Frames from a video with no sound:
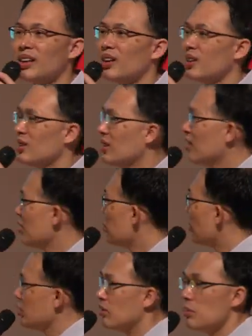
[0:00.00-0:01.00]

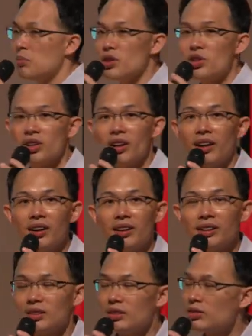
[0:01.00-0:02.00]
about even
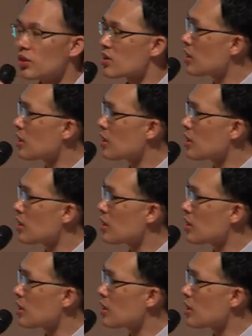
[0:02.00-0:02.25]
BGR, for